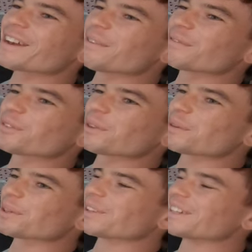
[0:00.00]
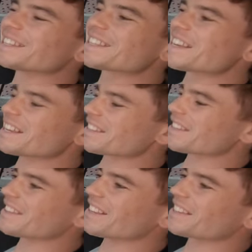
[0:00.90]
comfortable is
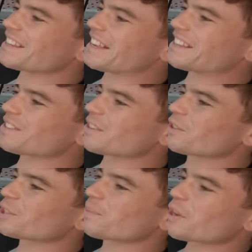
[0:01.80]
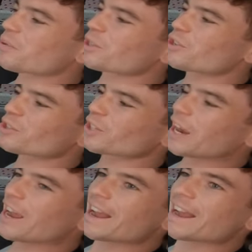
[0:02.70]
this? This is special. We're just
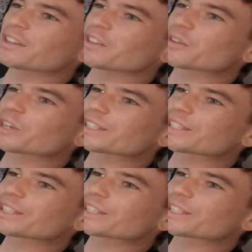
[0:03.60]
entering